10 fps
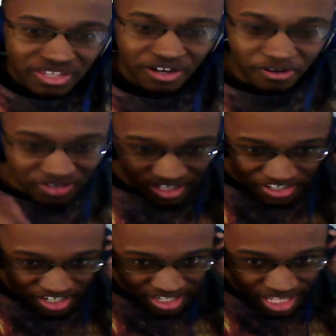Over there
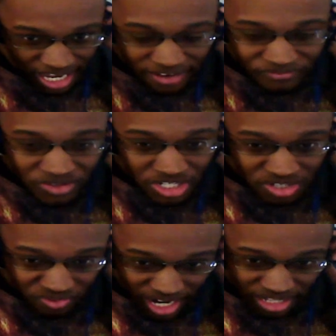just like,
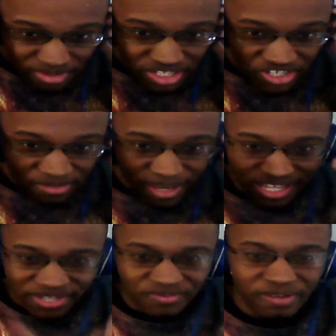just randomly just
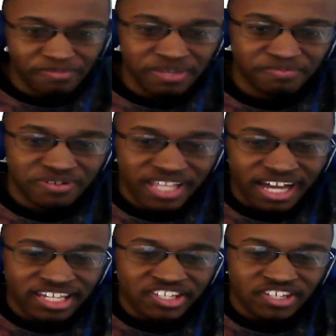messing with people.
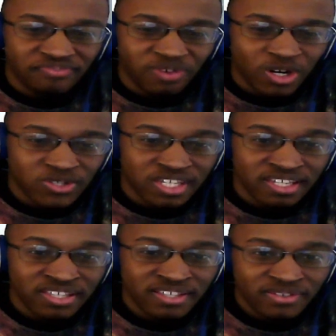Now he just
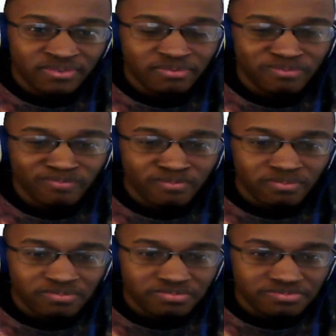frozen.
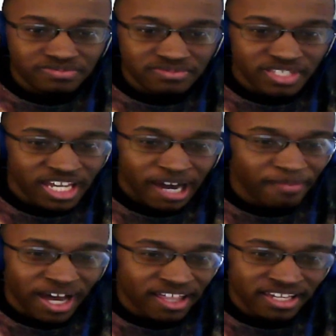Yeah,
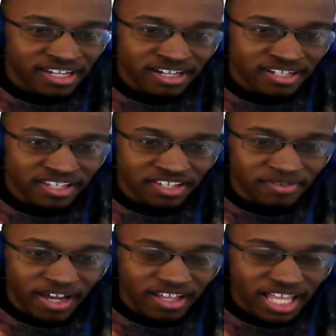I'm out of here. This is
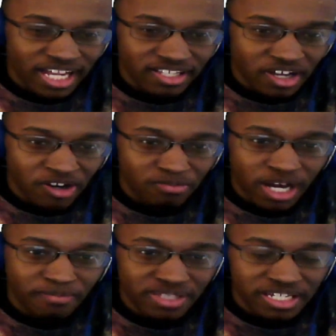why I'm like, nope,
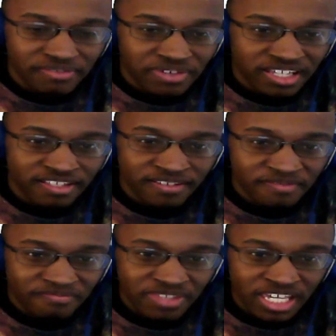I'm leaving.
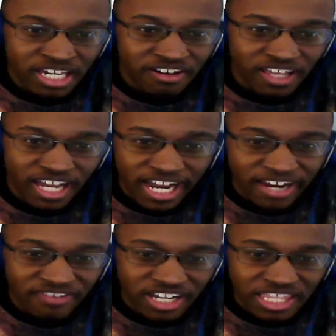He all like, I
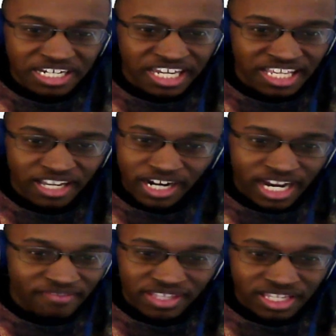ain't even gonna look in there.
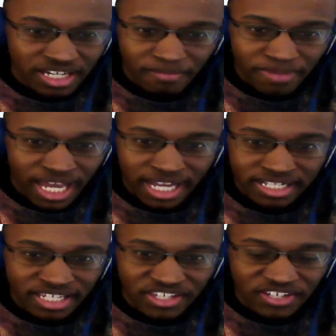I ain't even looking back.
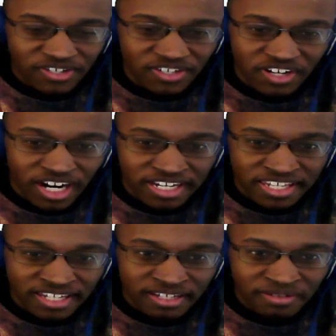This dude's crazy.